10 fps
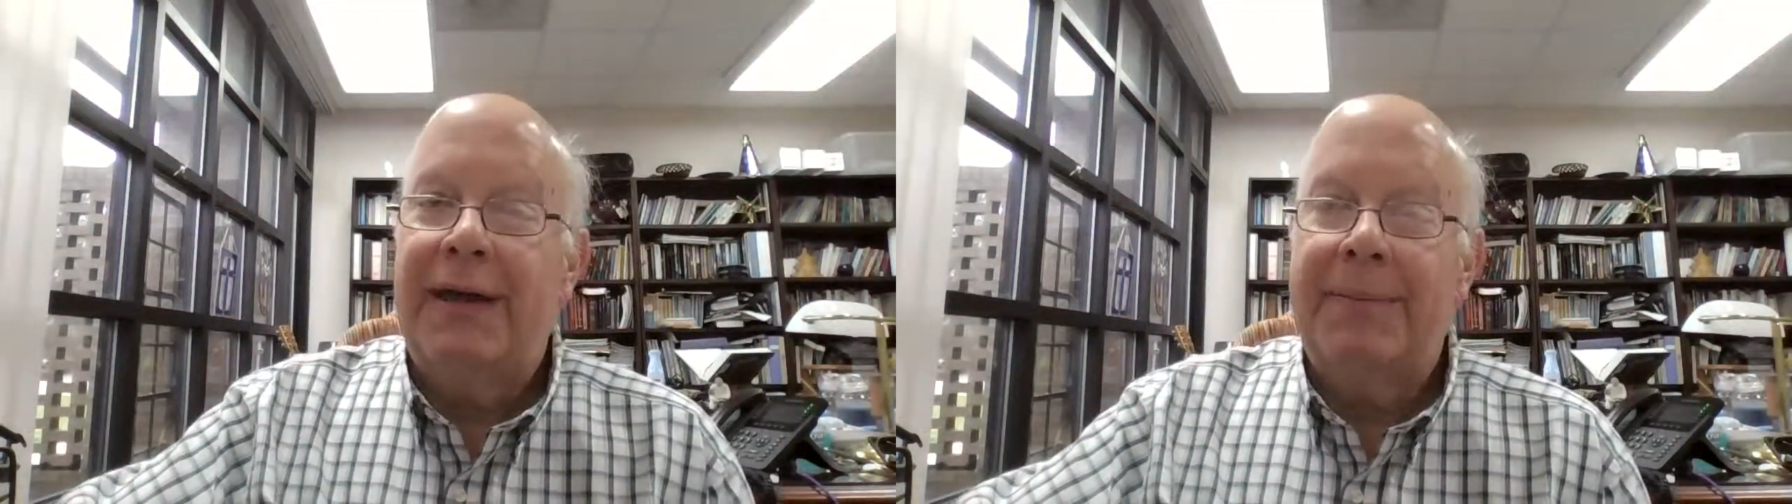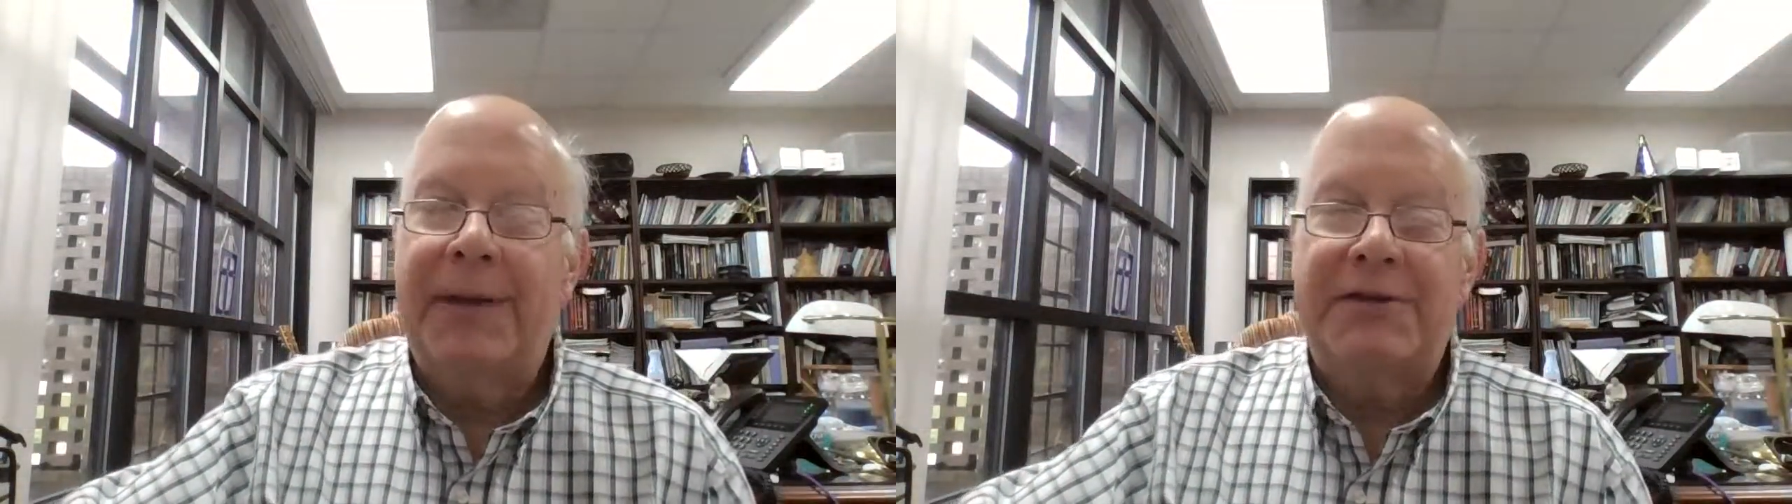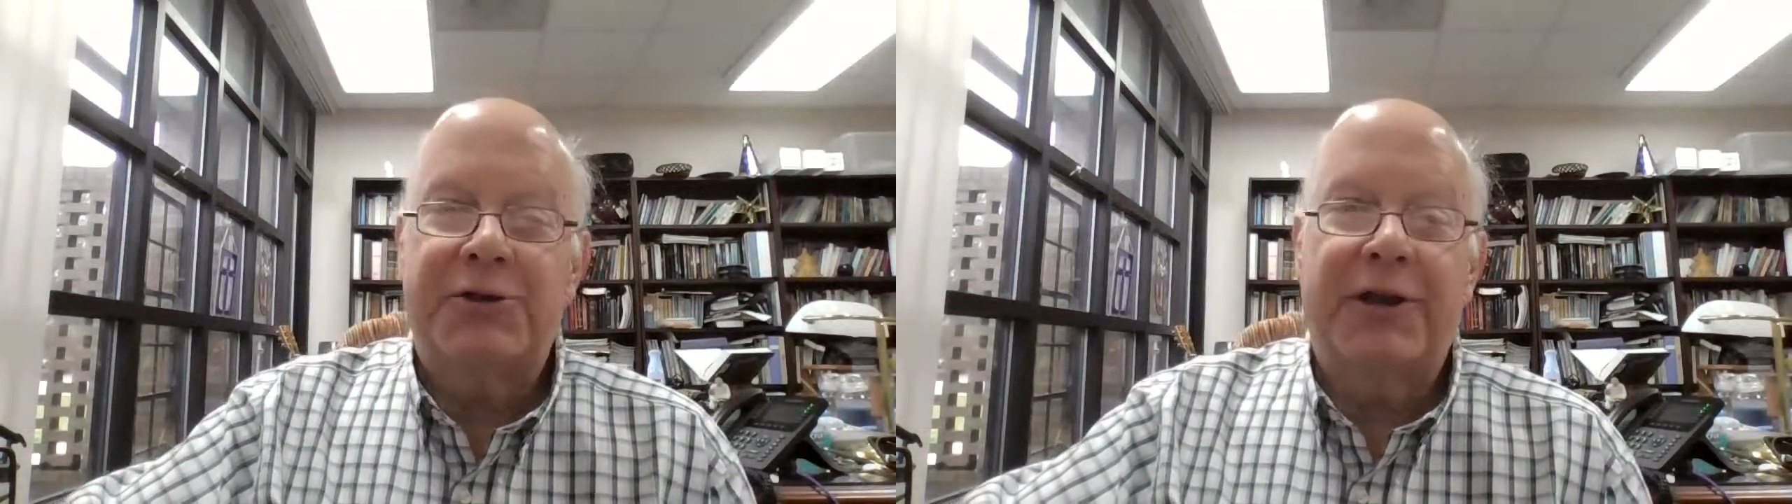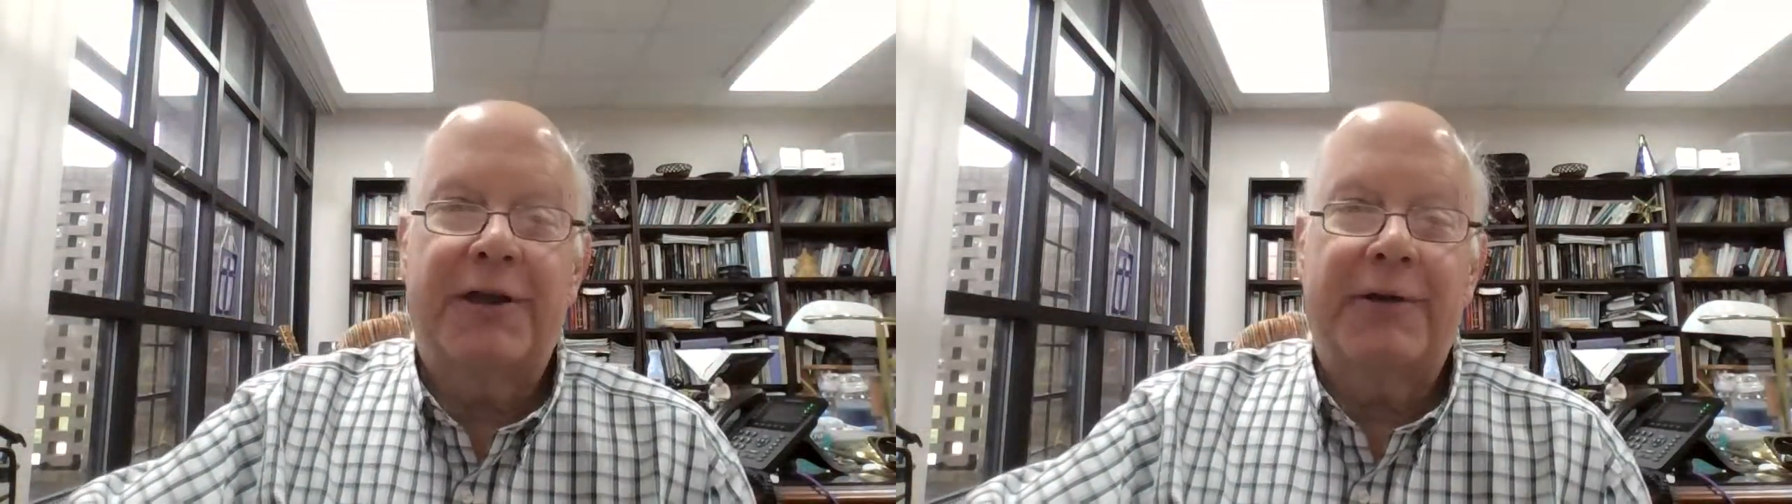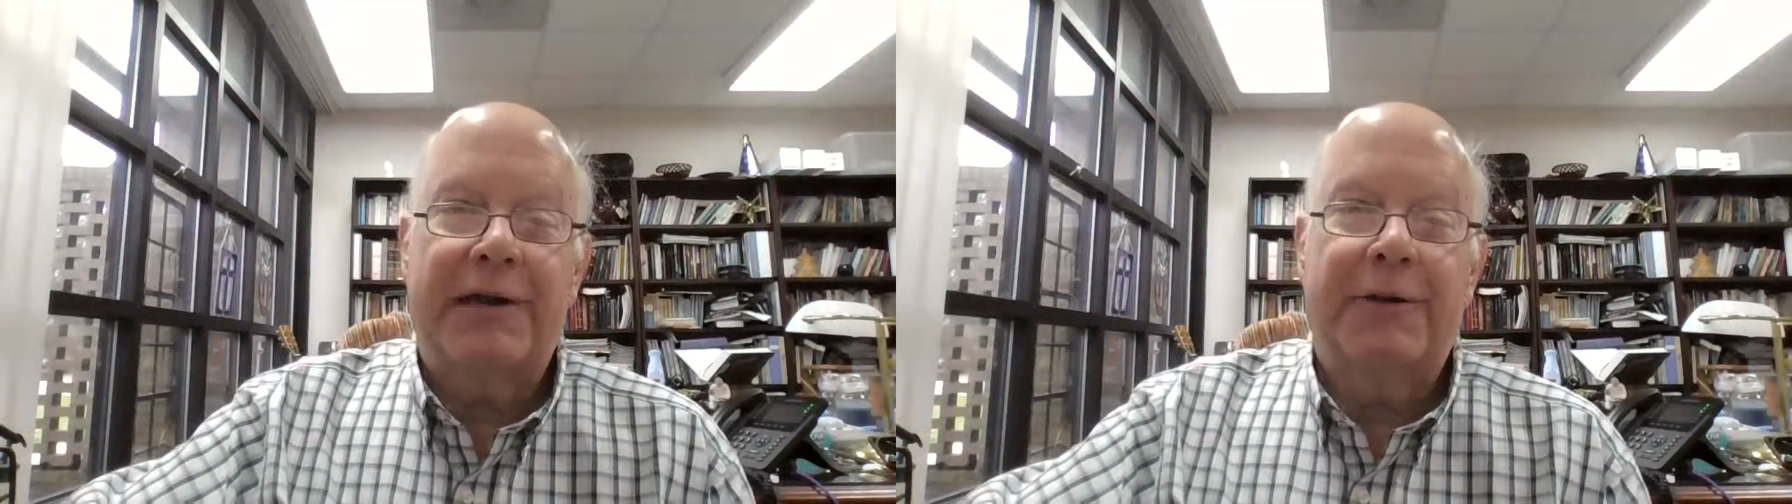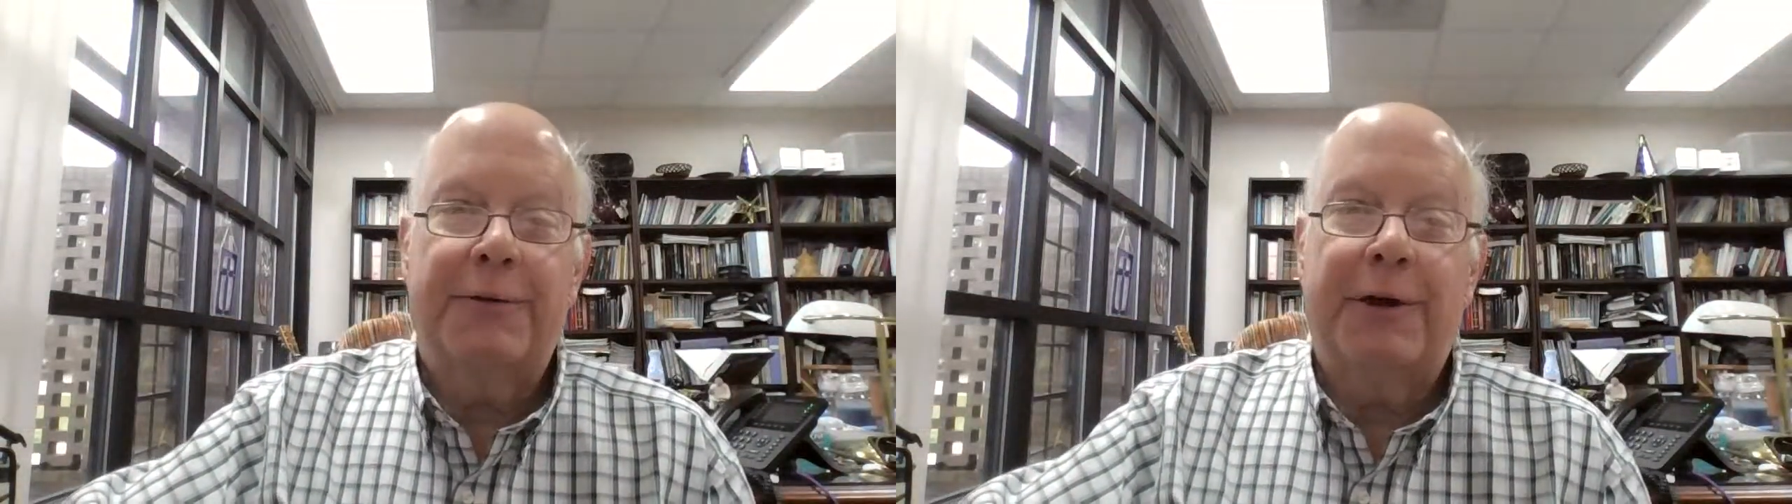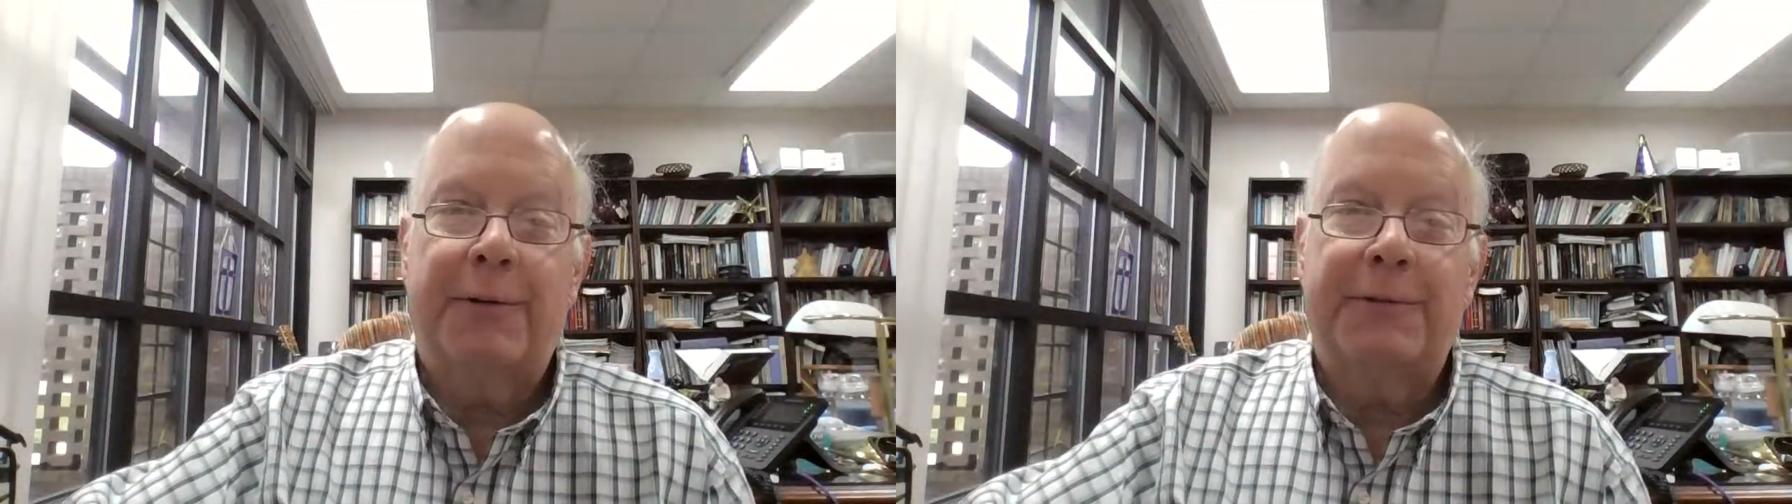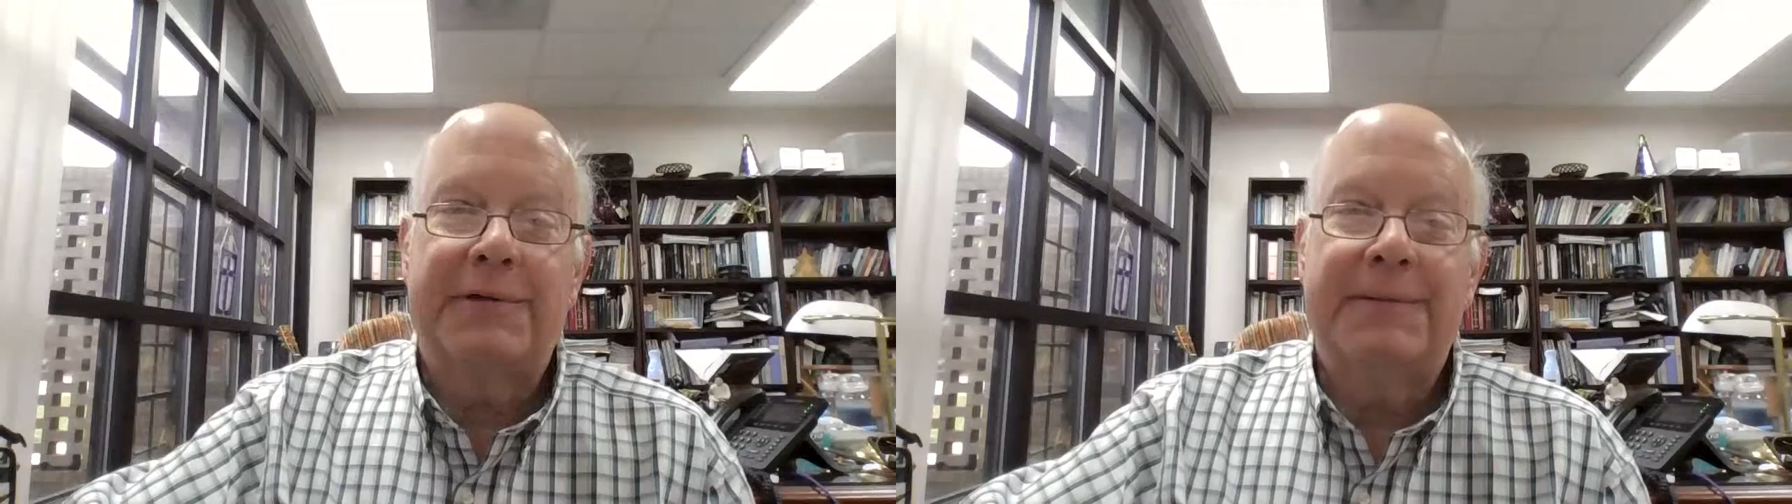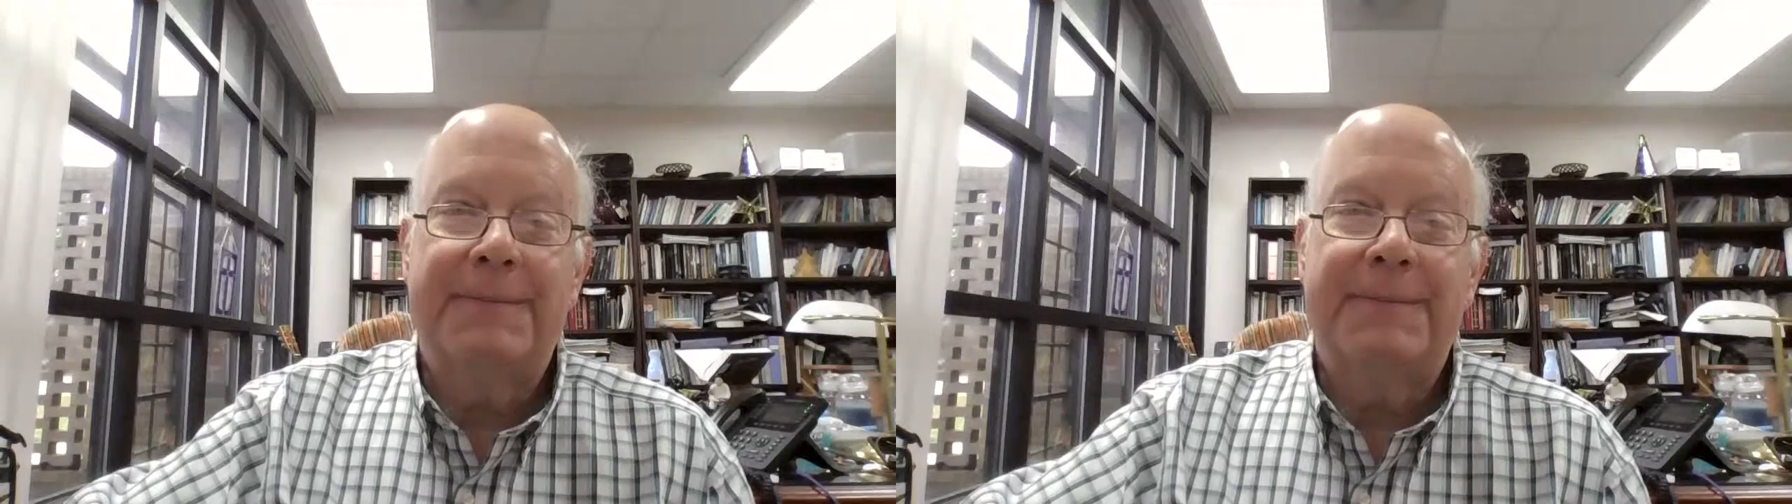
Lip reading: I'm Pastor Gary Lodeholt.